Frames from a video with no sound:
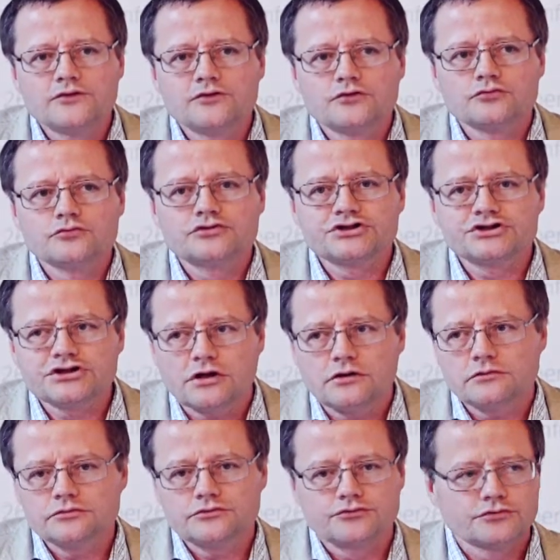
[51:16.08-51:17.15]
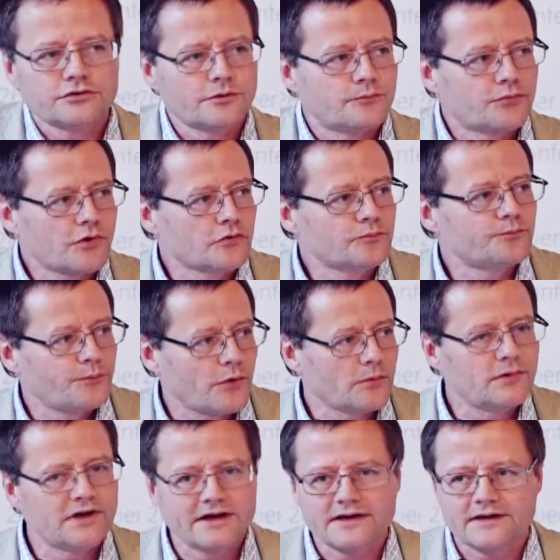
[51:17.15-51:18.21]
to show to the broad
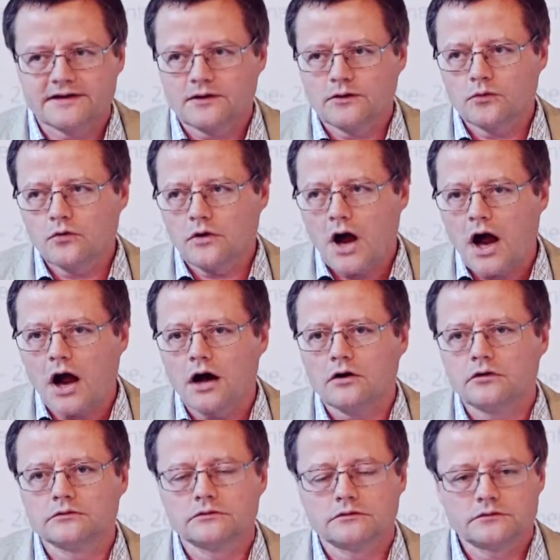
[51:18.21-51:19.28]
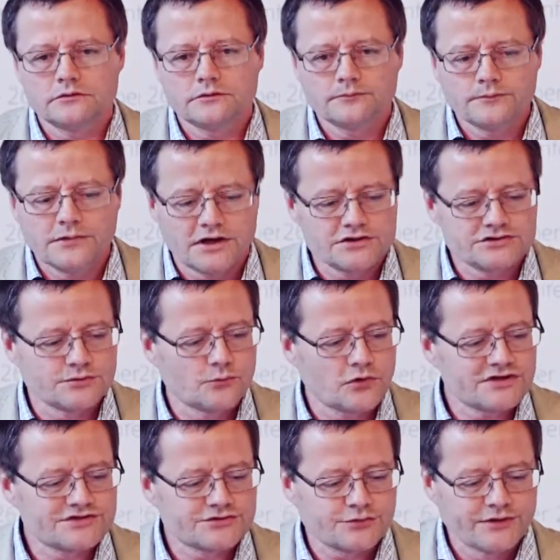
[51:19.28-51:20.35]
public how Belgium
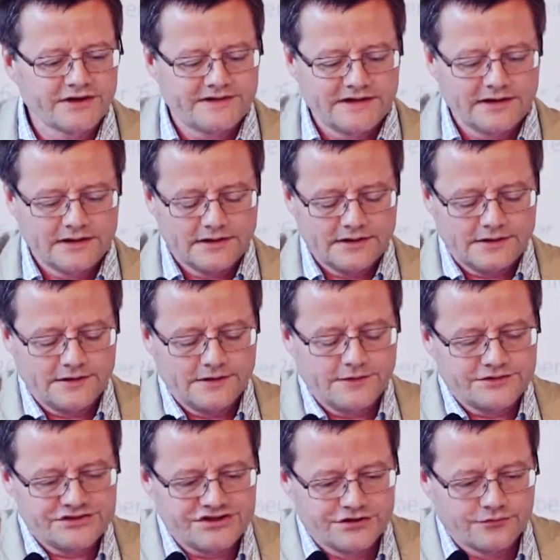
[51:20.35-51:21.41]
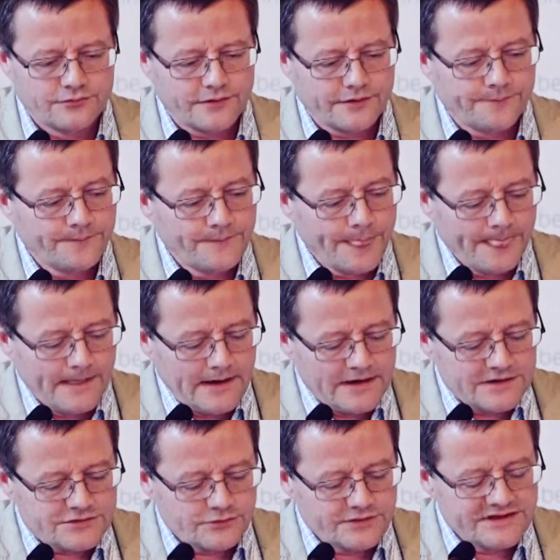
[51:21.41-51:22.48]
was treating children.
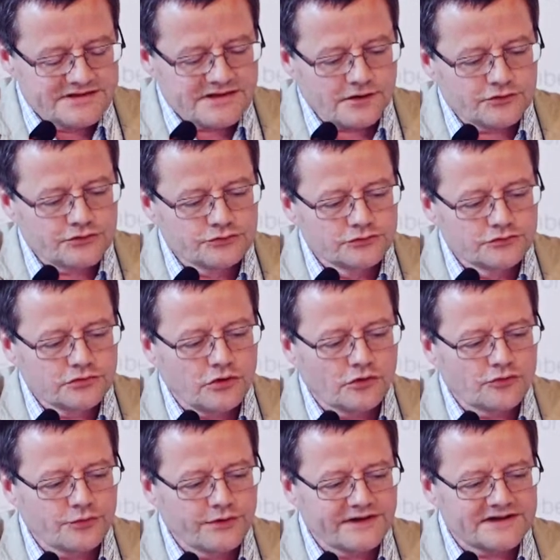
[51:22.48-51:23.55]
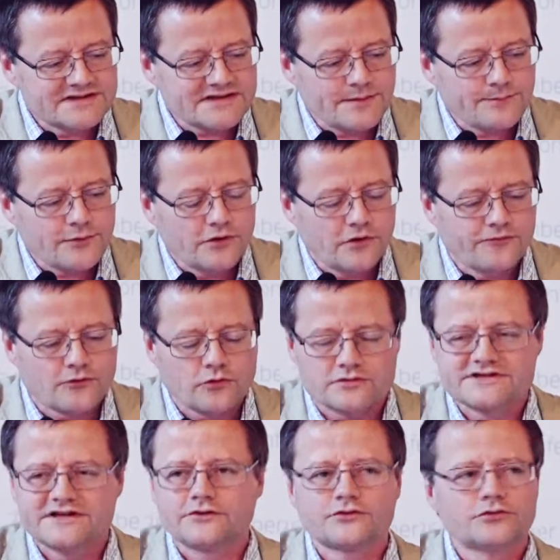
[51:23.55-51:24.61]
So these are two concrete examples. Of
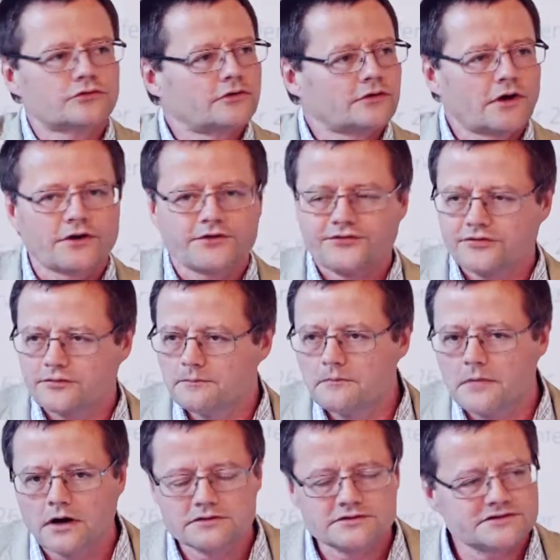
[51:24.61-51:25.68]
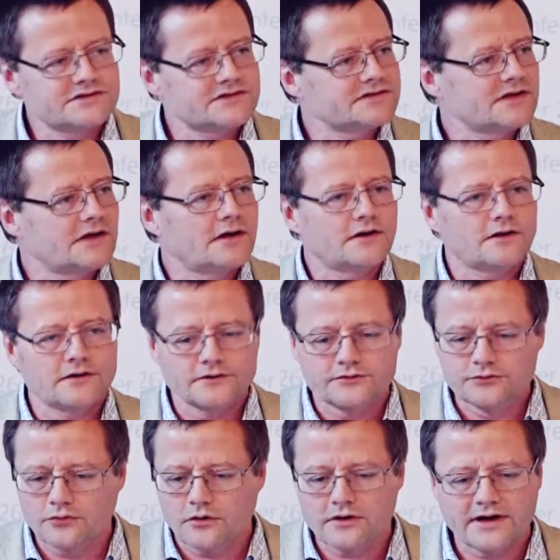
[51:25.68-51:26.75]
course, it took us months
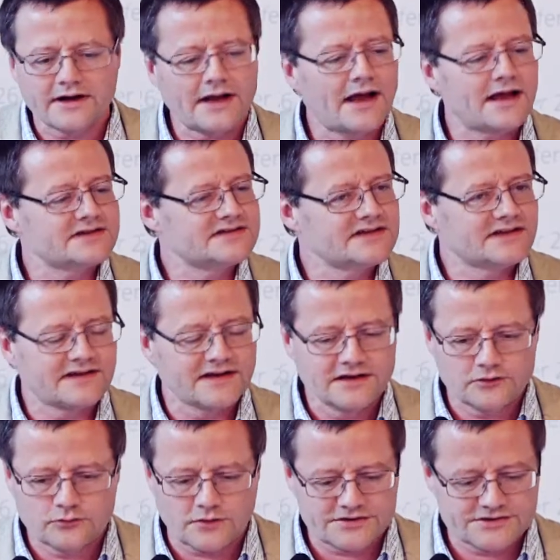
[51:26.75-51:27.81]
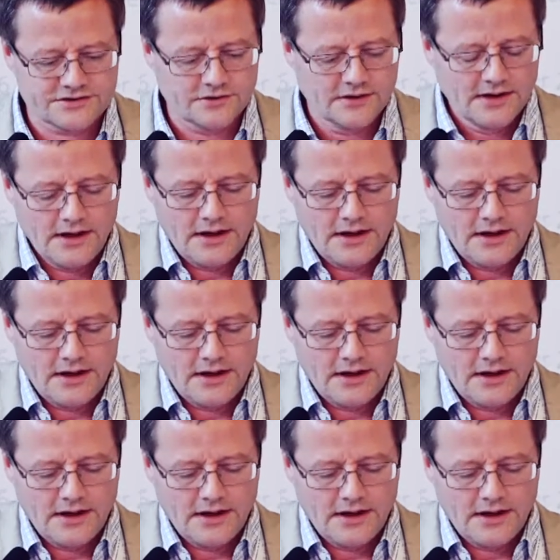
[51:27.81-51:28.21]
to organize it, and it was a